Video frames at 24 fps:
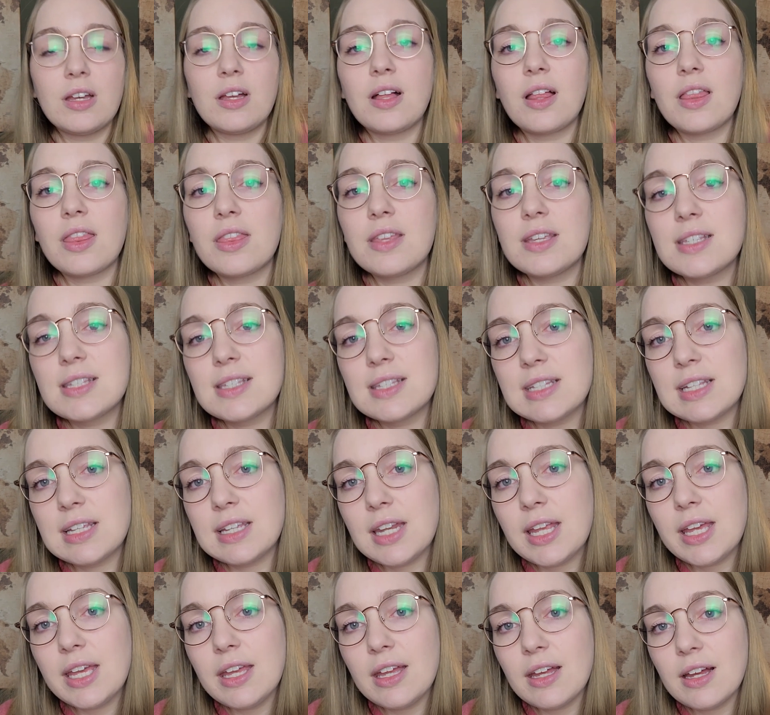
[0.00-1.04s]
The
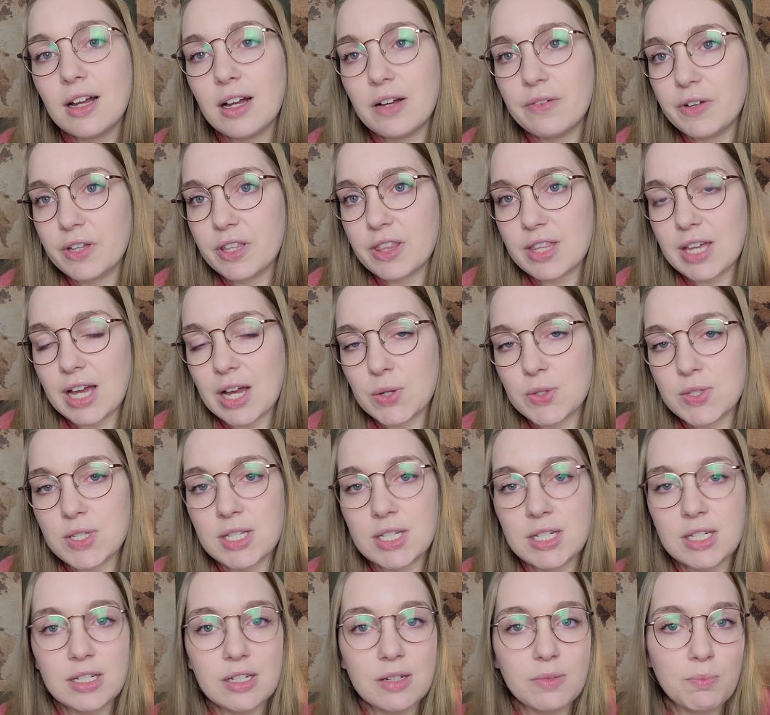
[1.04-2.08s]
City of
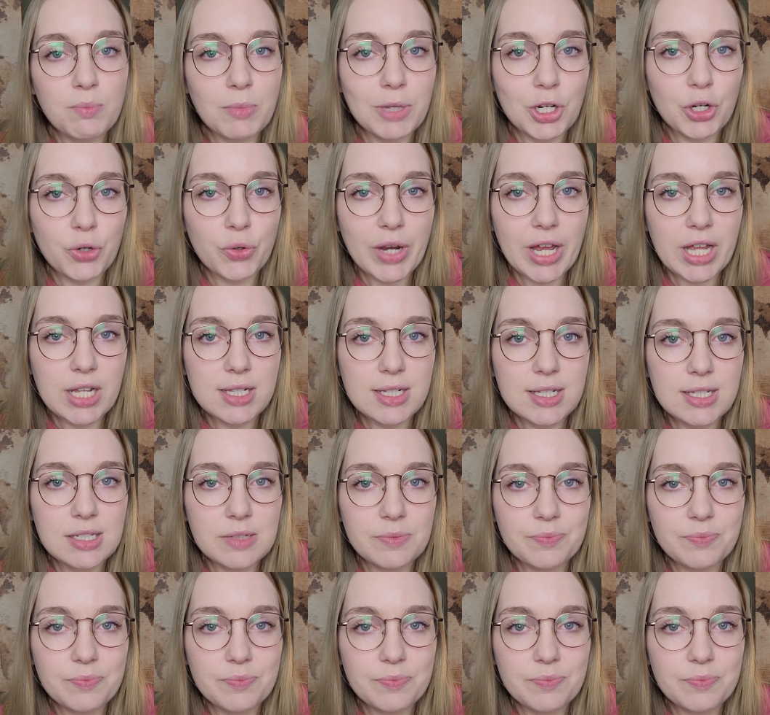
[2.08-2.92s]
1,000 Minarets.